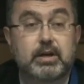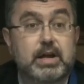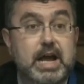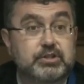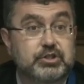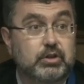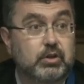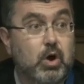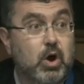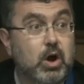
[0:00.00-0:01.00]

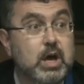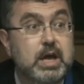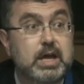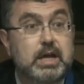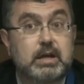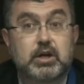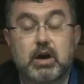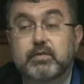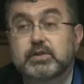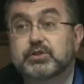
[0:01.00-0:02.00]
International law
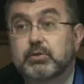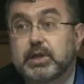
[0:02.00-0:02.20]
governs the